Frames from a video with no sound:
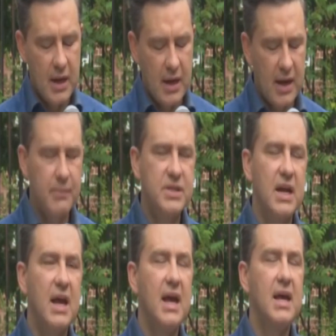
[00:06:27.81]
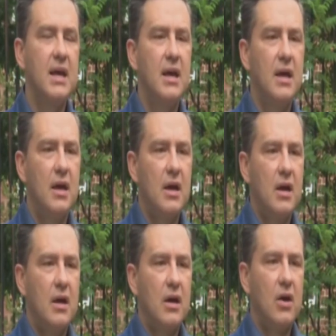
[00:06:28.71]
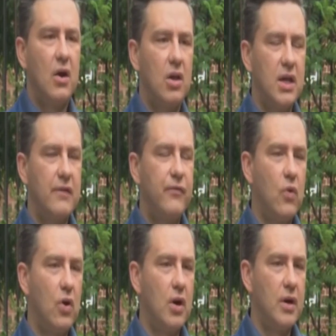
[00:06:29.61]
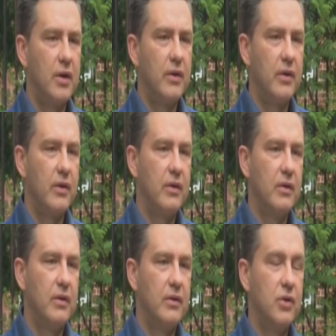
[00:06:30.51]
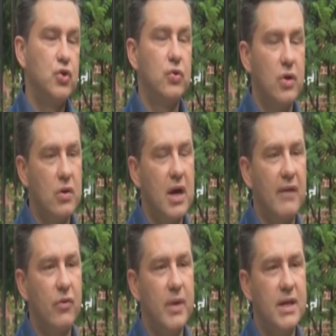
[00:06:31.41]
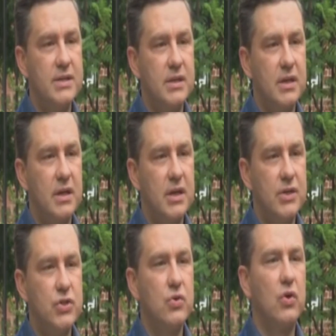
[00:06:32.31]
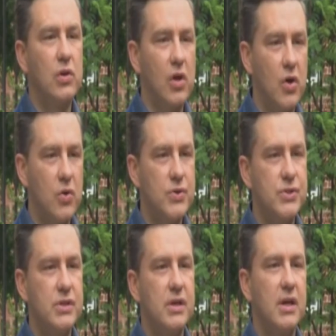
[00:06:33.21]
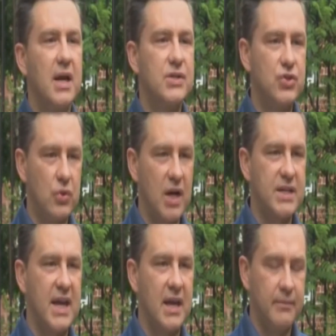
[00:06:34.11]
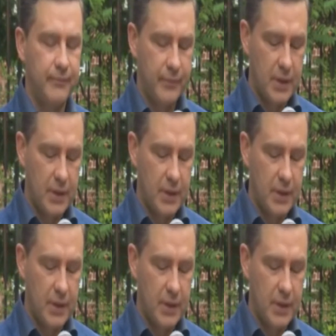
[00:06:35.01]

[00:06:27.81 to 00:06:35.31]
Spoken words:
And I'm today calling for the Trudeau government to close its drug den.